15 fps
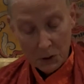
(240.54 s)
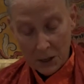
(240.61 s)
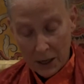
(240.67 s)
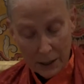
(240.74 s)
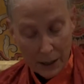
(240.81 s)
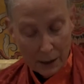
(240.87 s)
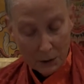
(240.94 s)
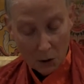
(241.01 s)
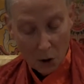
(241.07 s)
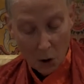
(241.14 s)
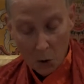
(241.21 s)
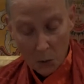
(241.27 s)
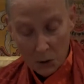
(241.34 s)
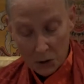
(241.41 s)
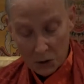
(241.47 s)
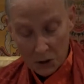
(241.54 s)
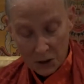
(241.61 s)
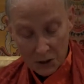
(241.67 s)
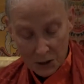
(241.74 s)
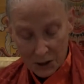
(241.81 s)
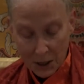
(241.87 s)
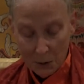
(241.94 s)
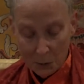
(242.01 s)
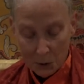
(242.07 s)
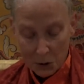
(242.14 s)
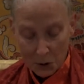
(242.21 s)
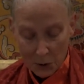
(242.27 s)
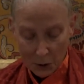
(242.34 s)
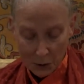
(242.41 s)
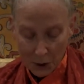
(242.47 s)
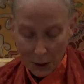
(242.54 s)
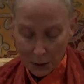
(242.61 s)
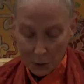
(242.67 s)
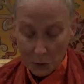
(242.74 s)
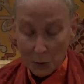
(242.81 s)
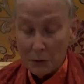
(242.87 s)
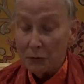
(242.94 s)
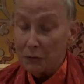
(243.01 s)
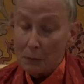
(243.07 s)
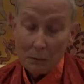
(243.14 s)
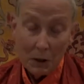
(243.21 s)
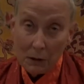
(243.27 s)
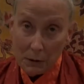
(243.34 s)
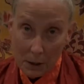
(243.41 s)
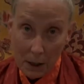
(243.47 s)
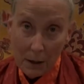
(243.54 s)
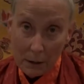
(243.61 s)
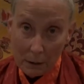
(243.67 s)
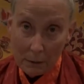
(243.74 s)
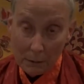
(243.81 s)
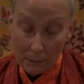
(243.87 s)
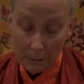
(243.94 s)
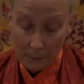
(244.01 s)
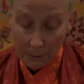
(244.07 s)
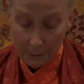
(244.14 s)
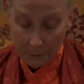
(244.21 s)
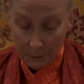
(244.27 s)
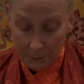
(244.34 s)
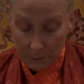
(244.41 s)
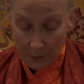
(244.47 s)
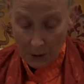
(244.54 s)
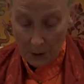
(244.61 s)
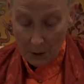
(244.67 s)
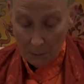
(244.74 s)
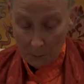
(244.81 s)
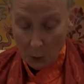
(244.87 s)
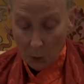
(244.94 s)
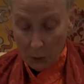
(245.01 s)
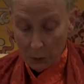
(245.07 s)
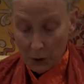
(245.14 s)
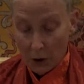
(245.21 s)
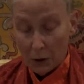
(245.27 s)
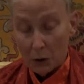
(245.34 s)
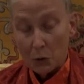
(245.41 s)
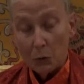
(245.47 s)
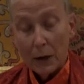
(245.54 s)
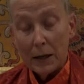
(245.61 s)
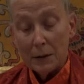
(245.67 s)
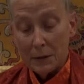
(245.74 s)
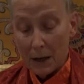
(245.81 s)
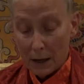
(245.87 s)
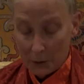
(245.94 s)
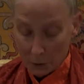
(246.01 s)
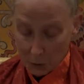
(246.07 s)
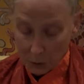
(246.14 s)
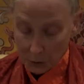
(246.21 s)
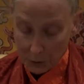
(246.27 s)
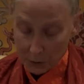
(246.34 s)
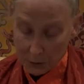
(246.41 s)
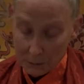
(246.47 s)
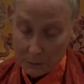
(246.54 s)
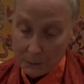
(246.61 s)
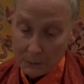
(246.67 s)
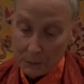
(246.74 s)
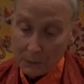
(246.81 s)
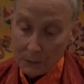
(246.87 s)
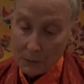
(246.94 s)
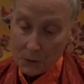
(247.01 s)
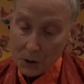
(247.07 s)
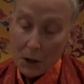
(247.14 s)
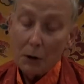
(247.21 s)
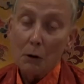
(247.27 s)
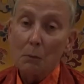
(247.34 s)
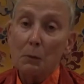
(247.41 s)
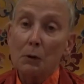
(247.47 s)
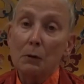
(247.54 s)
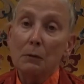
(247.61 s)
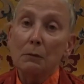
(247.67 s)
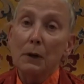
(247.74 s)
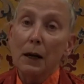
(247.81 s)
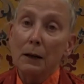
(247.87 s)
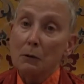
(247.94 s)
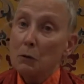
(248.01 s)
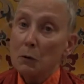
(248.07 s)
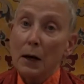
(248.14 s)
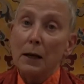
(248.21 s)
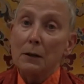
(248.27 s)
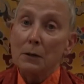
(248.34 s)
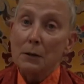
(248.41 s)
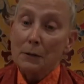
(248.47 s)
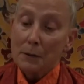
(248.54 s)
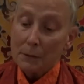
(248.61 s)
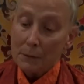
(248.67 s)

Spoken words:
cannot always distinguish their country from their king. Both are great and good, terrible and great.